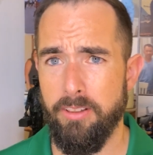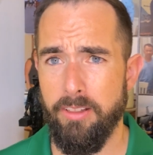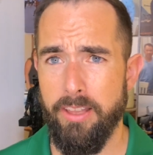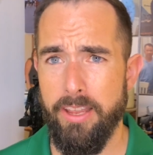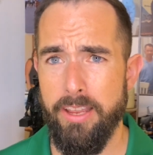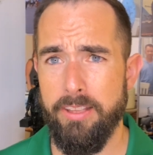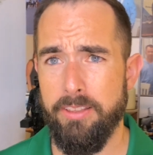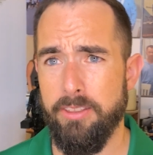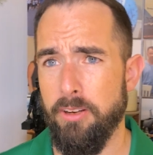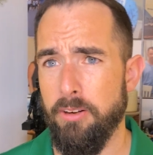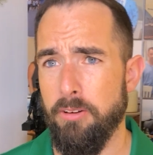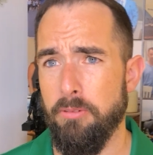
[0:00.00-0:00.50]

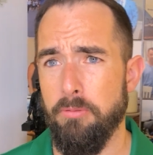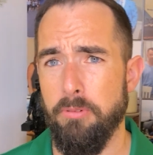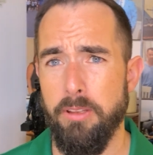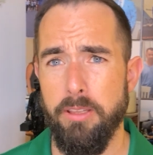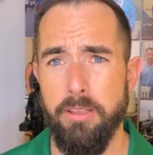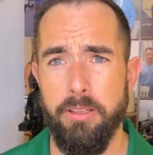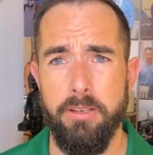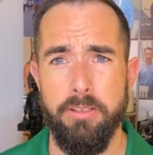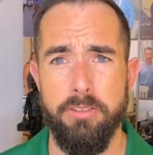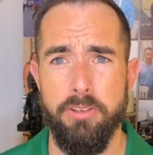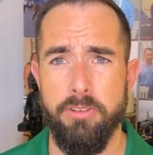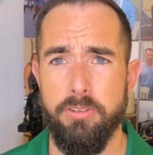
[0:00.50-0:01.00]
like they're
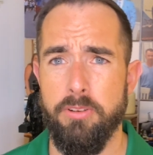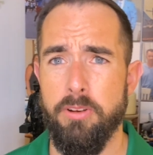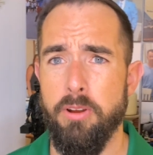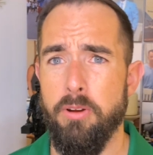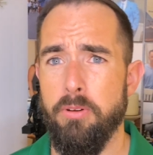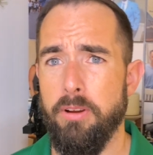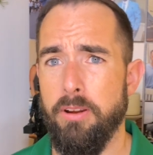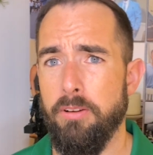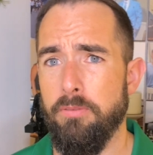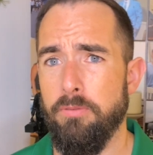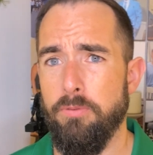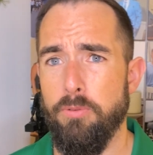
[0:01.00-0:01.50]
really just
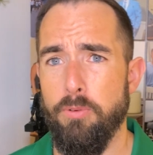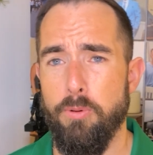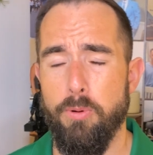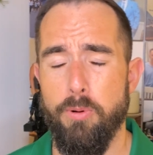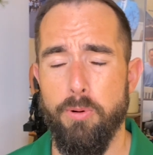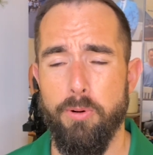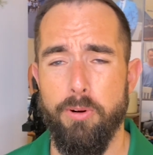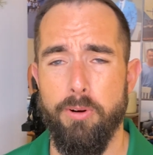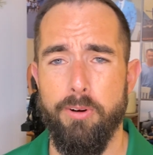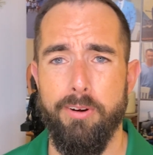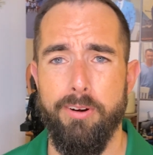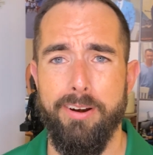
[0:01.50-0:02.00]
going
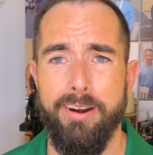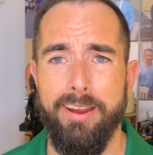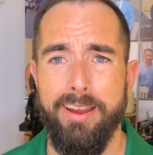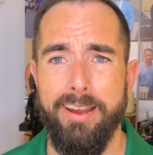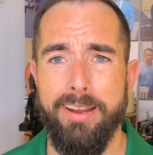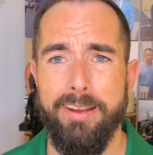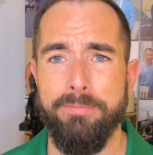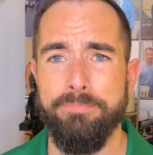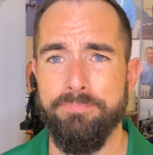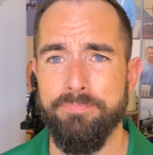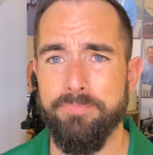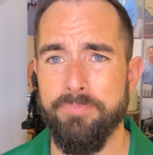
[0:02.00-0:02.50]

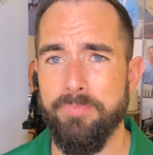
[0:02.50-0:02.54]
for